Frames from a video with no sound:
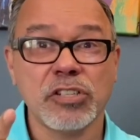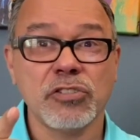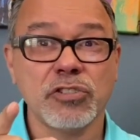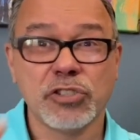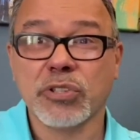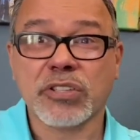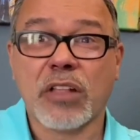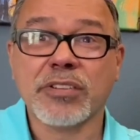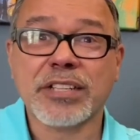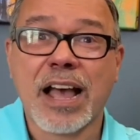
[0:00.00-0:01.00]
choose
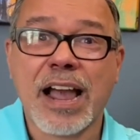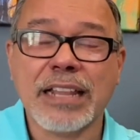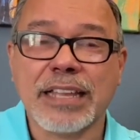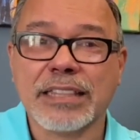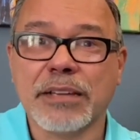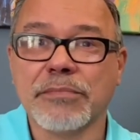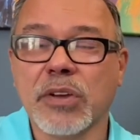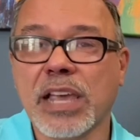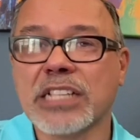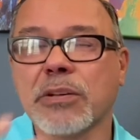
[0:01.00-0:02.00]
colors to highlight them.
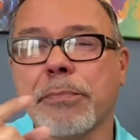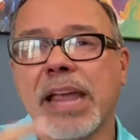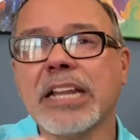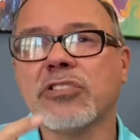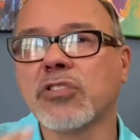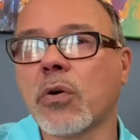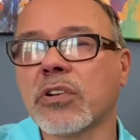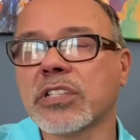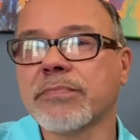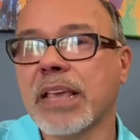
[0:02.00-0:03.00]
Okay, so painting
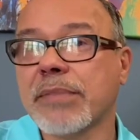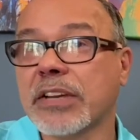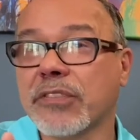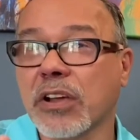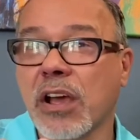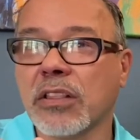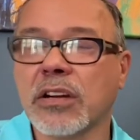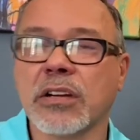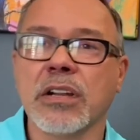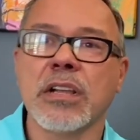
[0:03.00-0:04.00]
doors may be a different
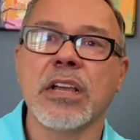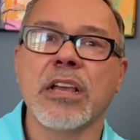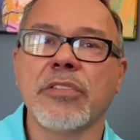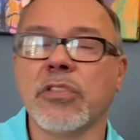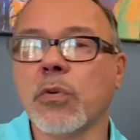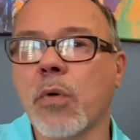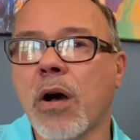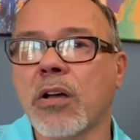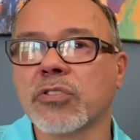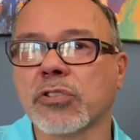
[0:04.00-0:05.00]
color than the
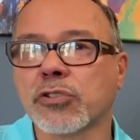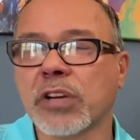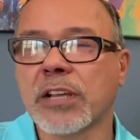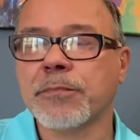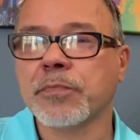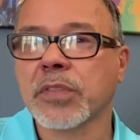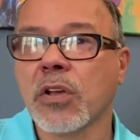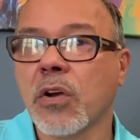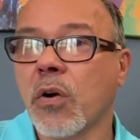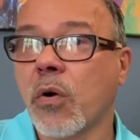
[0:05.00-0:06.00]
walls or trim,
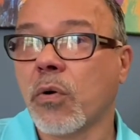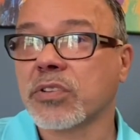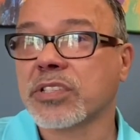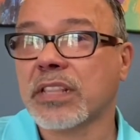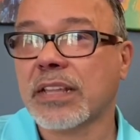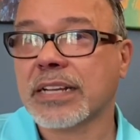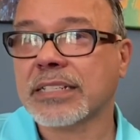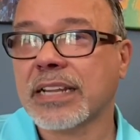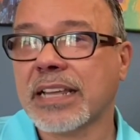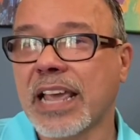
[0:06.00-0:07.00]
or selecting a